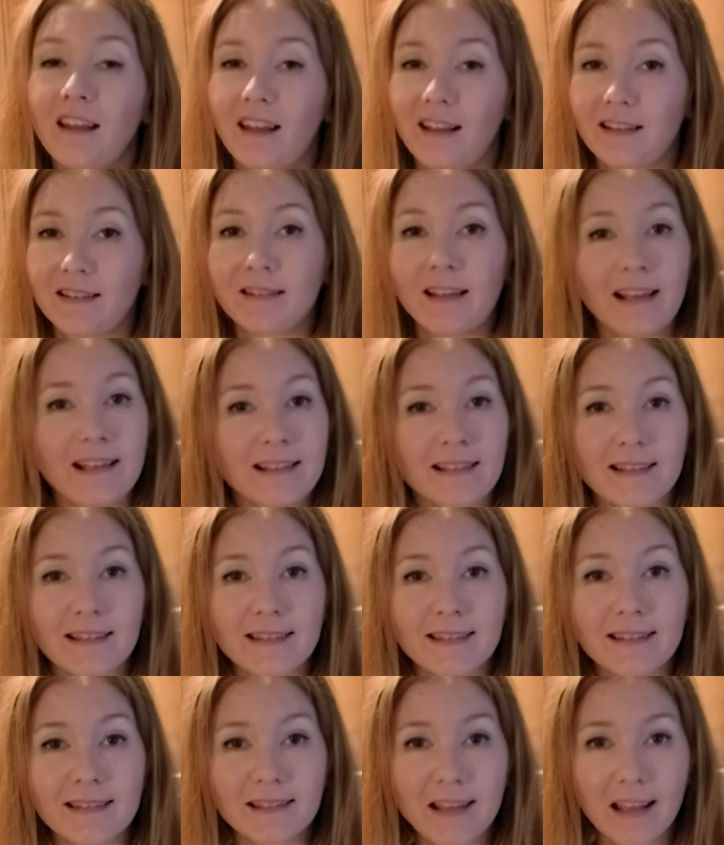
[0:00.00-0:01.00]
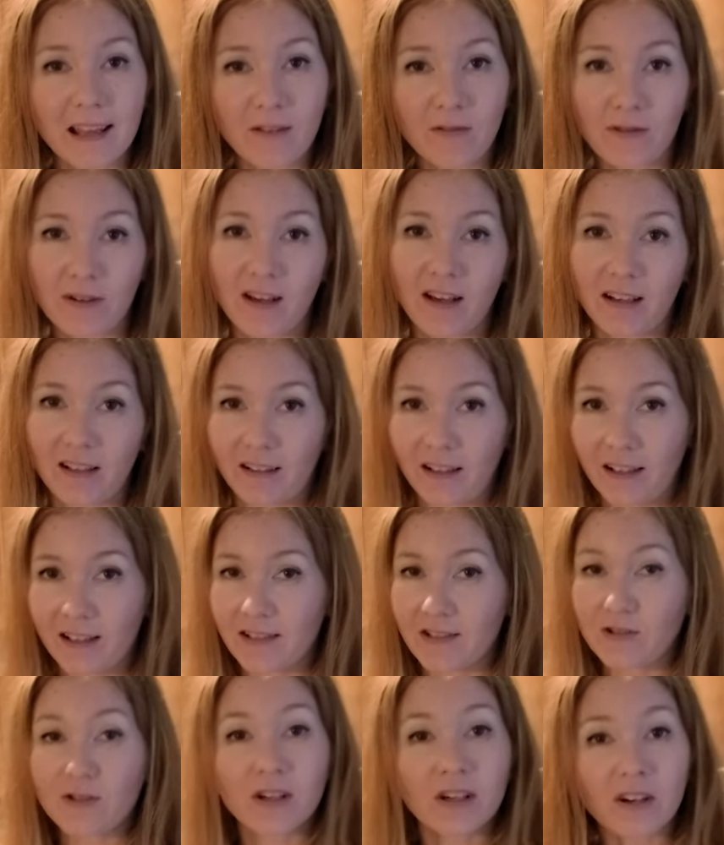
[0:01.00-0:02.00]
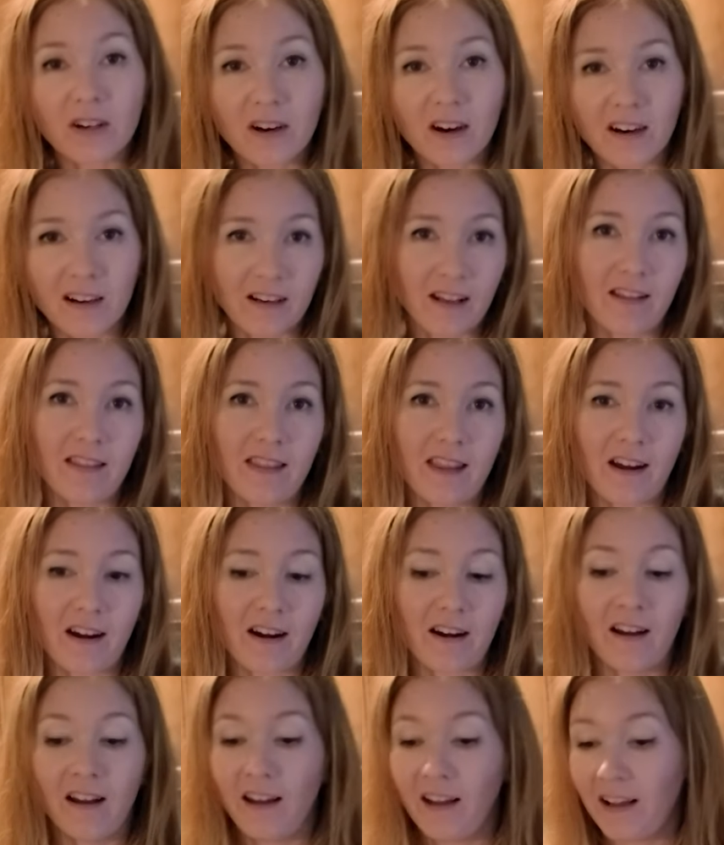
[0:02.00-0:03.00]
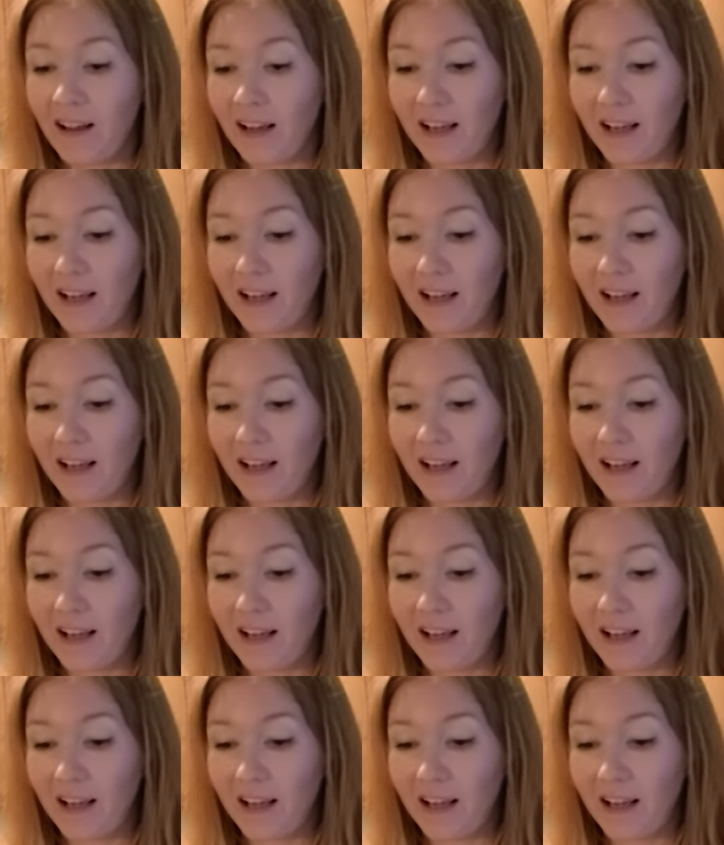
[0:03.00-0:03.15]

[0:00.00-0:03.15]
It's nice and safe. You got a nice trigger guard in there.